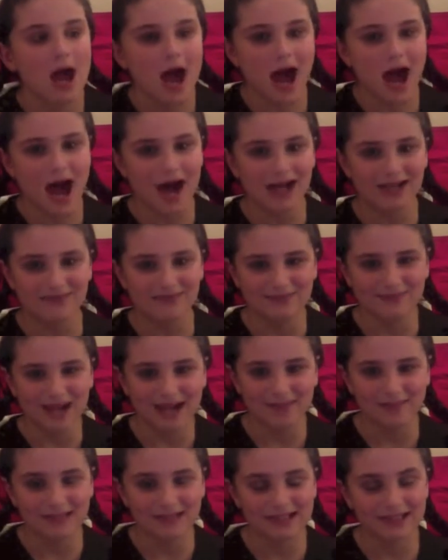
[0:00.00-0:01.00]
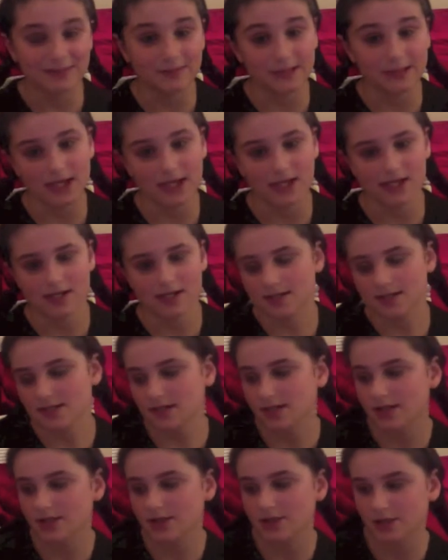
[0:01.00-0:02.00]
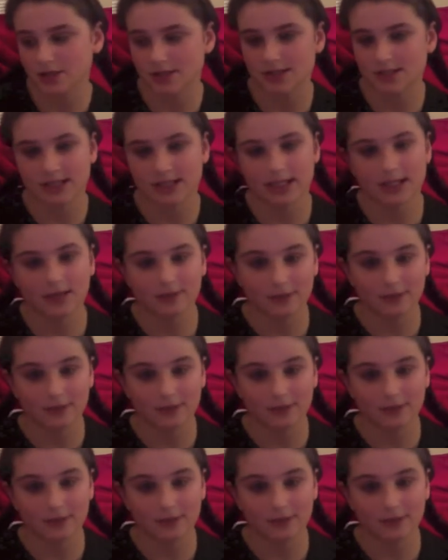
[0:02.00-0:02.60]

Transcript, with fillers: Um, I'm here because Thursday,